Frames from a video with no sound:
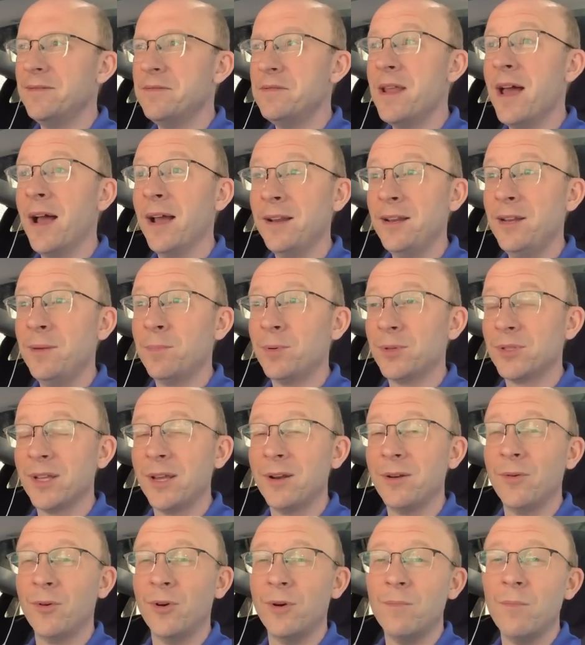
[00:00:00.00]

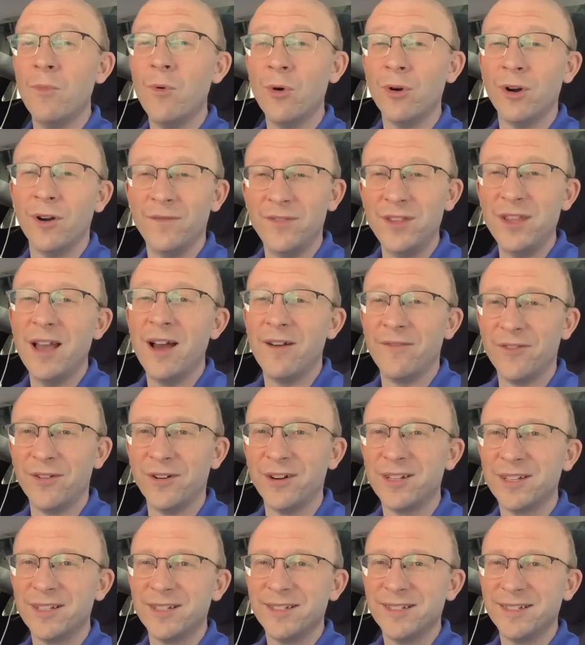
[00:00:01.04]
90% or more of the
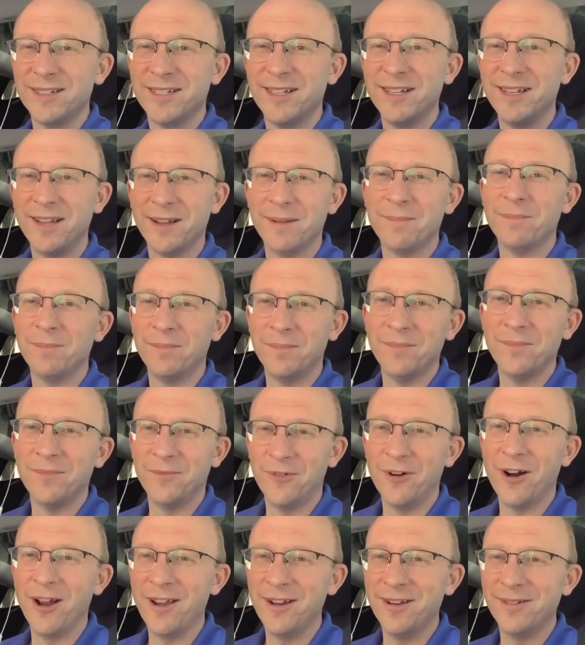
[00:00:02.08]
effort to get
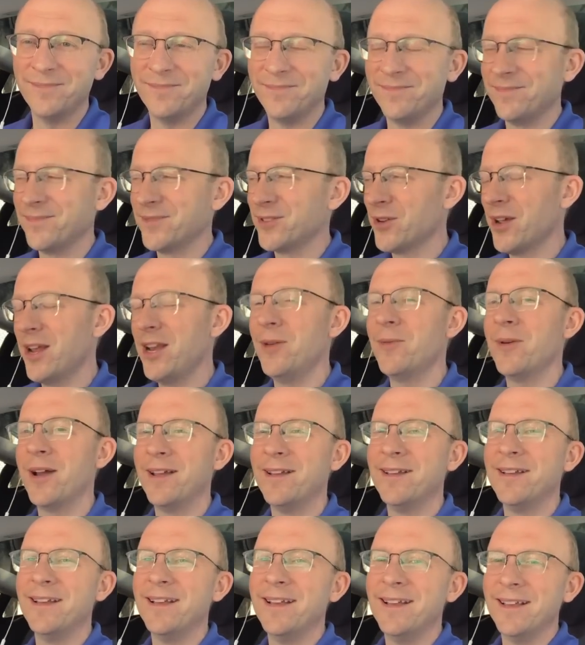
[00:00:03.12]
right.
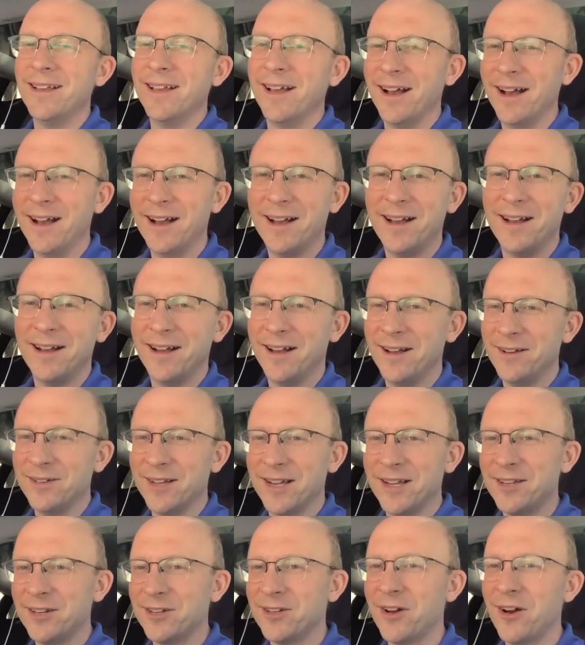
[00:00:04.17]
Anyway,
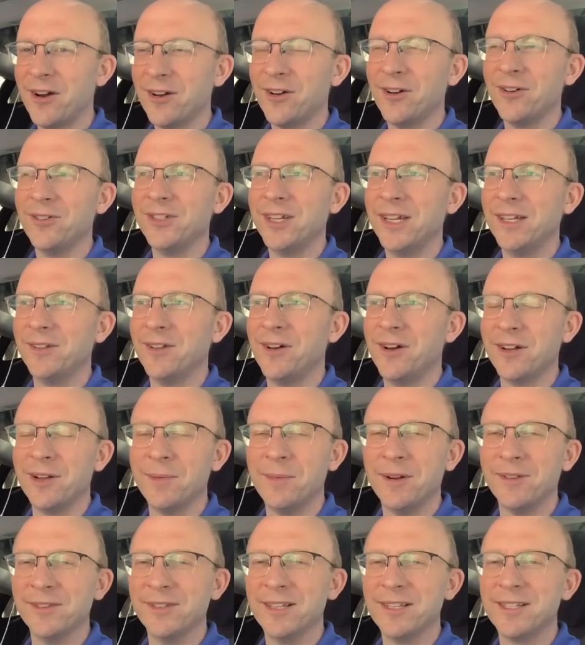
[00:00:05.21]
uh, I, I could talk all day
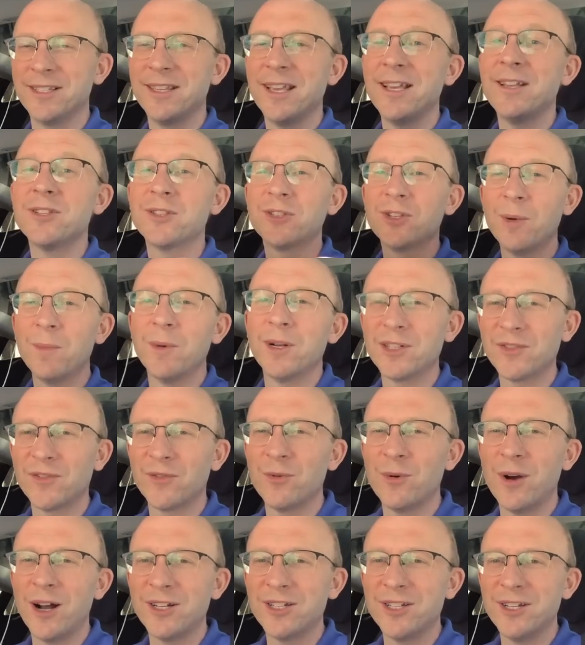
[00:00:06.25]
long about this. Thanks so much
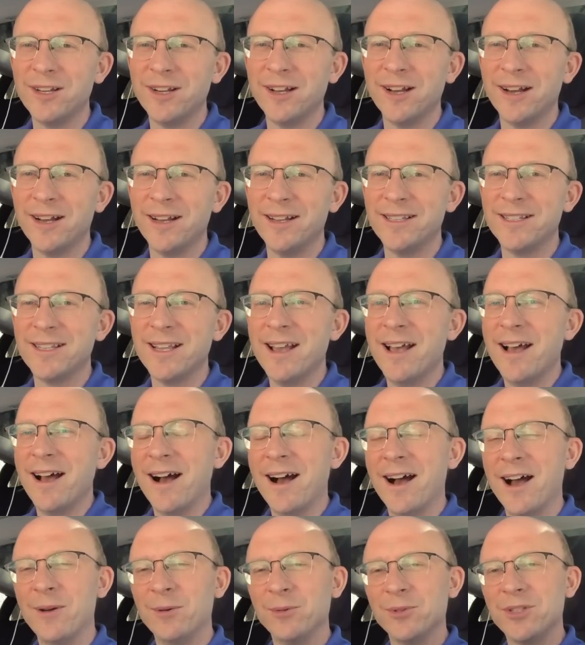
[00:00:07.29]
for watching, guys.
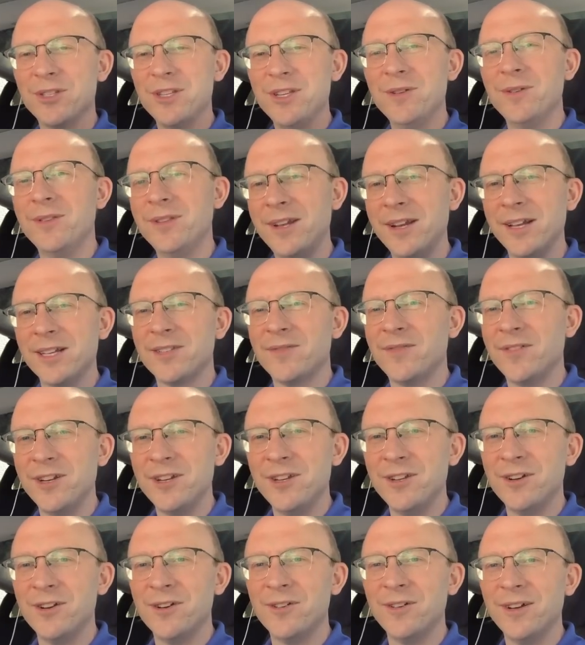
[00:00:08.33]
I will see you in the next
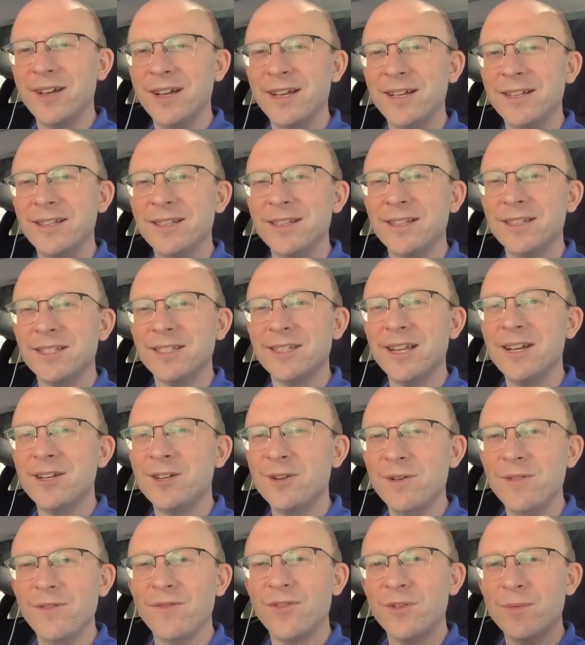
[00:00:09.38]
video, and stay
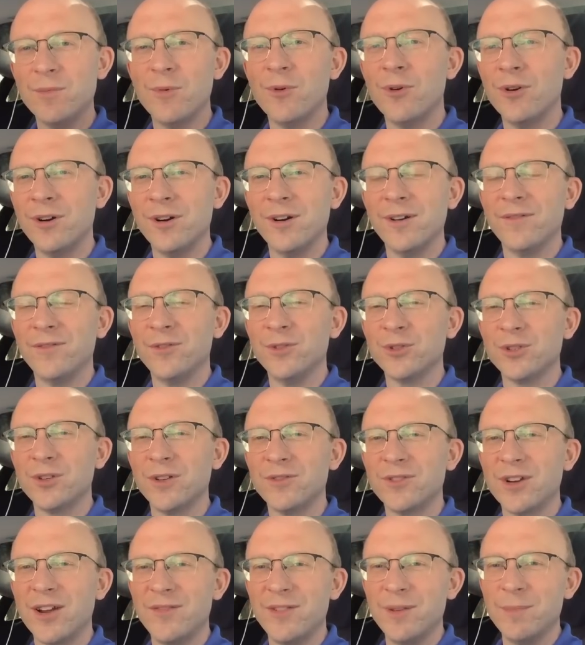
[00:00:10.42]
tuned for more full
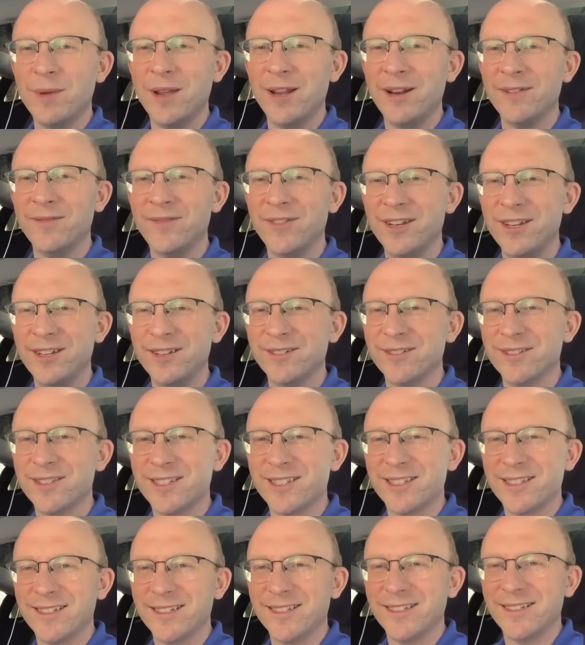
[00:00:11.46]
self driving beta
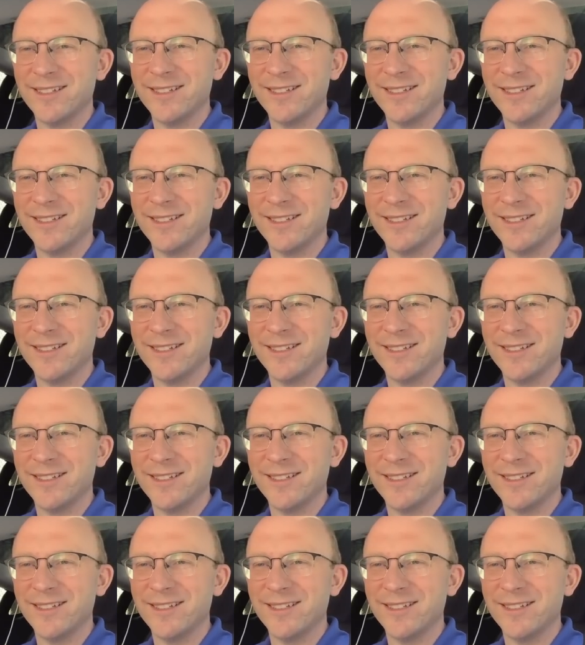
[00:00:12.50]
videos.